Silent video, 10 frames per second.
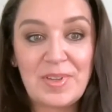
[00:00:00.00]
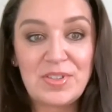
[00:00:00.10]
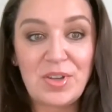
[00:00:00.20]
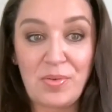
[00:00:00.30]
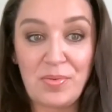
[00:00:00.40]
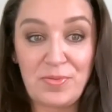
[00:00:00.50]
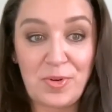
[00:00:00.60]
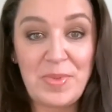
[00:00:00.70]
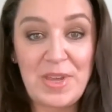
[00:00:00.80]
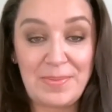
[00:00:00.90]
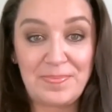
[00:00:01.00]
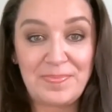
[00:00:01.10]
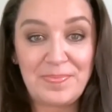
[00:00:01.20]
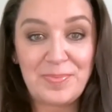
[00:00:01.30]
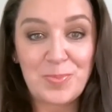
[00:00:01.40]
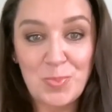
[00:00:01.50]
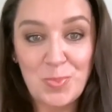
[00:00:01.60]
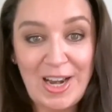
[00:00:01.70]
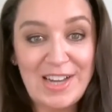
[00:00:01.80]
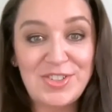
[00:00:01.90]
So for me,
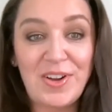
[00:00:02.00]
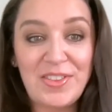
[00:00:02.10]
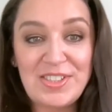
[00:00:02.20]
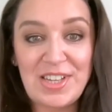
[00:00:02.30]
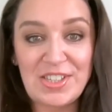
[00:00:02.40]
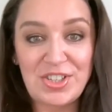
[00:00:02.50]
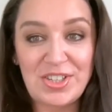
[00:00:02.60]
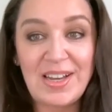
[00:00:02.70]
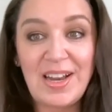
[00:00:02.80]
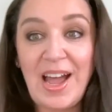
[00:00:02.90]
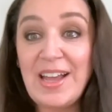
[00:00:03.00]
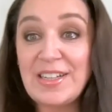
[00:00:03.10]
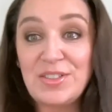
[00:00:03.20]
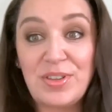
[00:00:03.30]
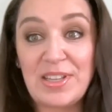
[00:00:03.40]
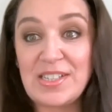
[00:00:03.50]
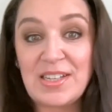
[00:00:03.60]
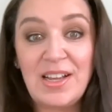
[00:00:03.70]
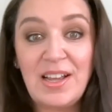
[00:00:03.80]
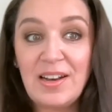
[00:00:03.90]
when I start the session, and I can do this
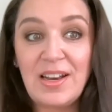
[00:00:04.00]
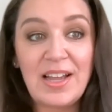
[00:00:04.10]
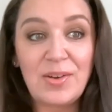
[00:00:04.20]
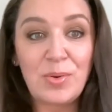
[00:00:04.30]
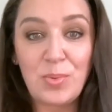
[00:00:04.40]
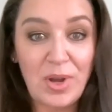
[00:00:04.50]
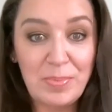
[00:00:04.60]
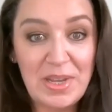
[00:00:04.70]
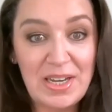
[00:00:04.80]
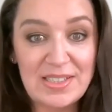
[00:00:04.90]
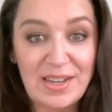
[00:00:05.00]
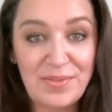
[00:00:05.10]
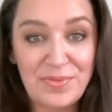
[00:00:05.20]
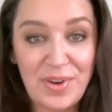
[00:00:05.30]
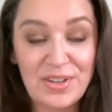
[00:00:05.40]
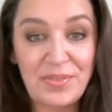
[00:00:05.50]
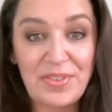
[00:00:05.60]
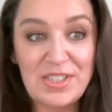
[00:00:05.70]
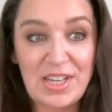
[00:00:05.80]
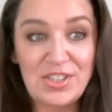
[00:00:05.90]
like 1 minute in front of
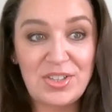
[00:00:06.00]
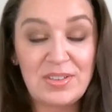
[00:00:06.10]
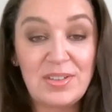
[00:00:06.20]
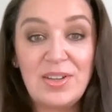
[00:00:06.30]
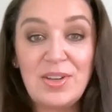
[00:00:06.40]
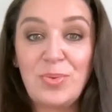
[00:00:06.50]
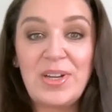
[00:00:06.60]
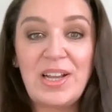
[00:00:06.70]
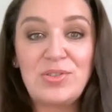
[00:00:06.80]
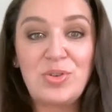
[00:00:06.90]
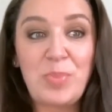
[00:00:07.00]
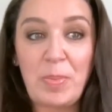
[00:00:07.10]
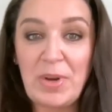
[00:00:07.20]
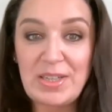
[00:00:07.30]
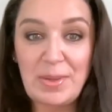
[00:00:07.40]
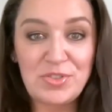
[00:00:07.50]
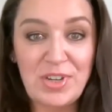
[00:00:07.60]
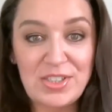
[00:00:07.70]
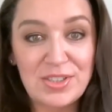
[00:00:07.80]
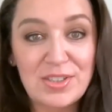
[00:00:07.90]
the session. When I do public
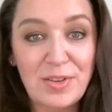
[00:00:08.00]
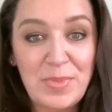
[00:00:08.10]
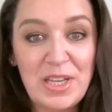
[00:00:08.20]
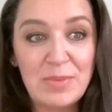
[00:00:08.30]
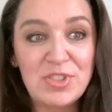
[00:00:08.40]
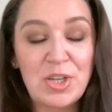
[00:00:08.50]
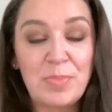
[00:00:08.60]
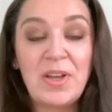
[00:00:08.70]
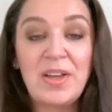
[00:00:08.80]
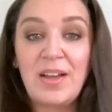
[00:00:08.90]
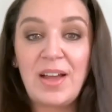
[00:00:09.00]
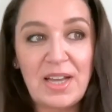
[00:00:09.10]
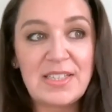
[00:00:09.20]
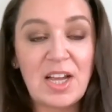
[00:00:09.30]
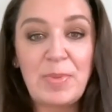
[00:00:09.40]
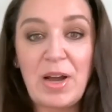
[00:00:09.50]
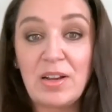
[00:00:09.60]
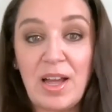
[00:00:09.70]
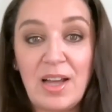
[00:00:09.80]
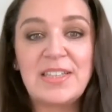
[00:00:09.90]
demonstrations of mediumship, I
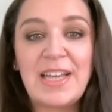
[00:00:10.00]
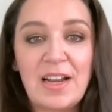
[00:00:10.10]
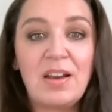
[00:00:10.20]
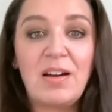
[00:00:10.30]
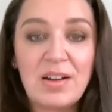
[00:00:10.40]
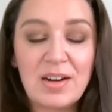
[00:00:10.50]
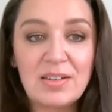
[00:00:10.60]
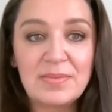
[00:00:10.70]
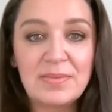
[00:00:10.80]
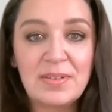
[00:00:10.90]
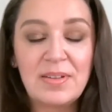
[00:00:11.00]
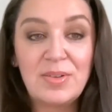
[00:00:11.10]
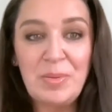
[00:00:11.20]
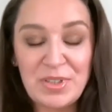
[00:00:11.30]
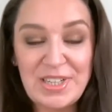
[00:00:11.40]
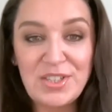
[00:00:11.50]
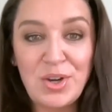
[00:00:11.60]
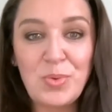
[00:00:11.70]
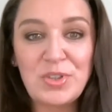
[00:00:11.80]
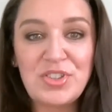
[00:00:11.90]
take longer, but I
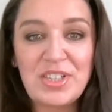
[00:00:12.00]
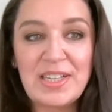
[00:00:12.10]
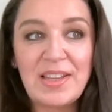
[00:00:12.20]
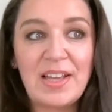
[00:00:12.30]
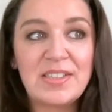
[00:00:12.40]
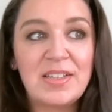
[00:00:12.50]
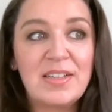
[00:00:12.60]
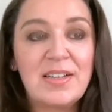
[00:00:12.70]
don't want to sit in that